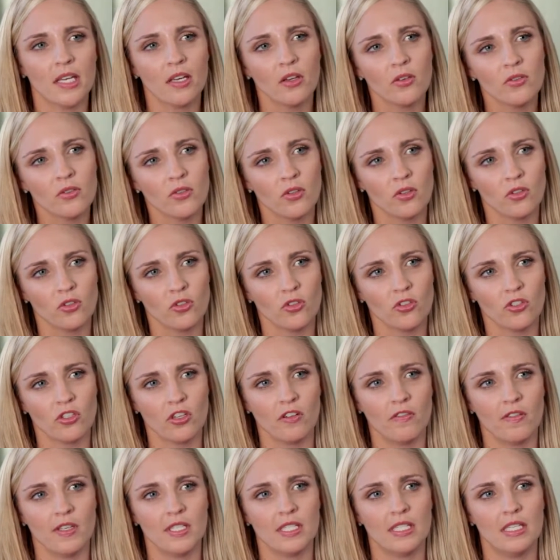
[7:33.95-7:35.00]
psychosocial
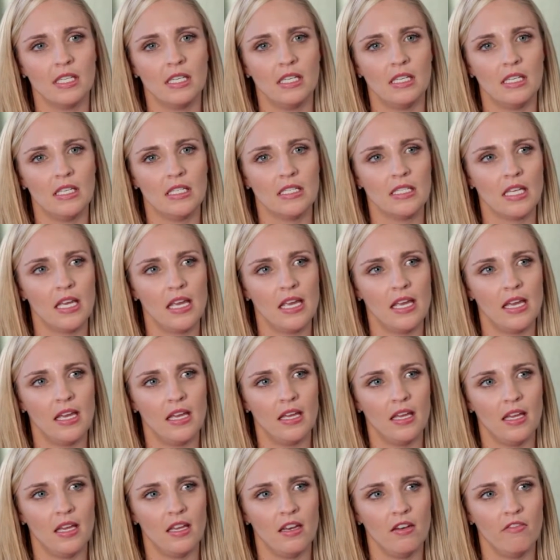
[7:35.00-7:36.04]
services
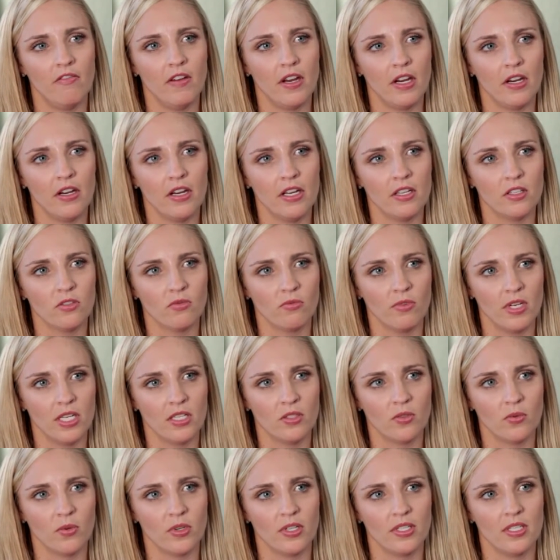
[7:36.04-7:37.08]
and various
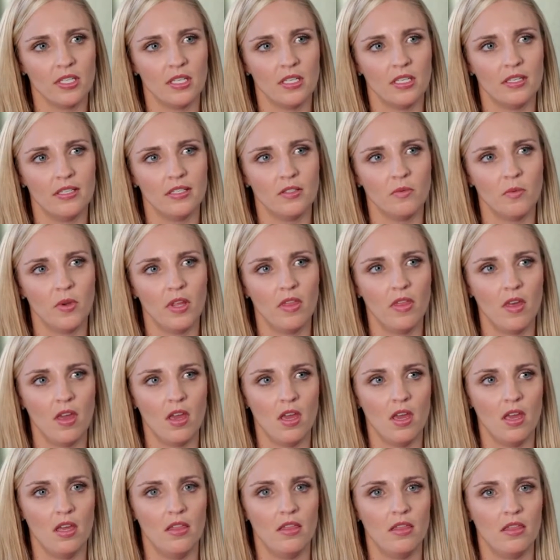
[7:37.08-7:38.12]
resources
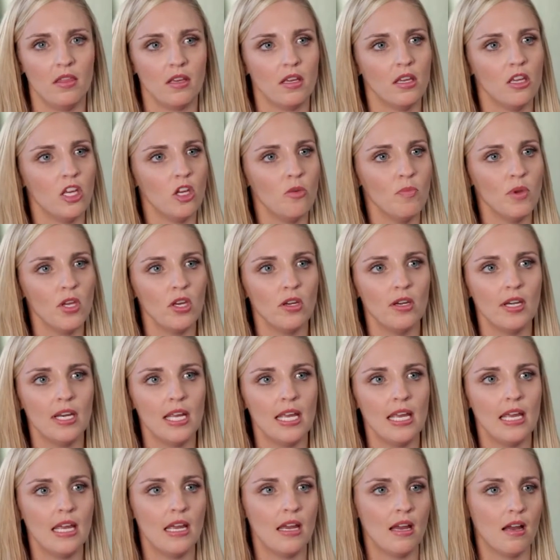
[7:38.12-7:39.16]
within the
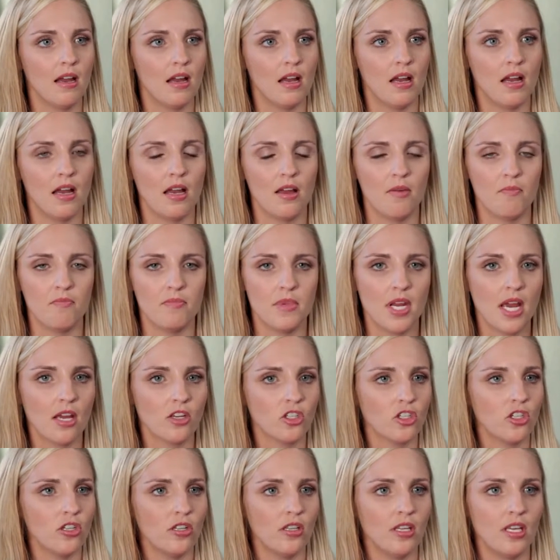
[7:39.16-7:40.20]
community, um,
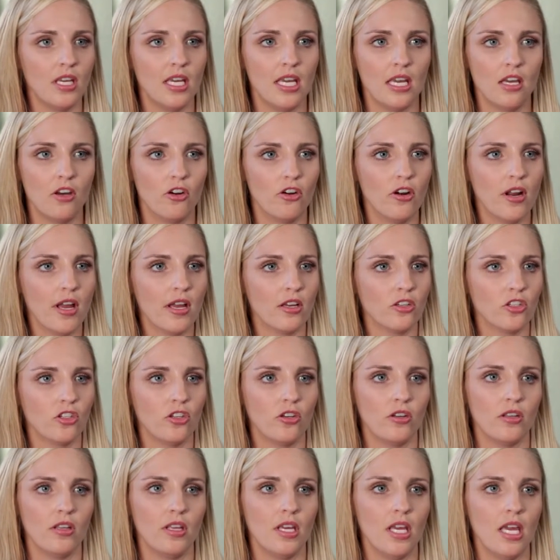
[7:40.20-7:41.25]
nationally,
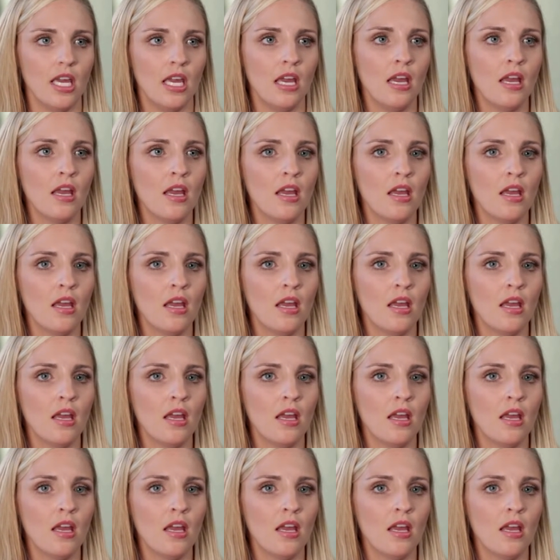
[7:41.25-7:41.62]
internationally,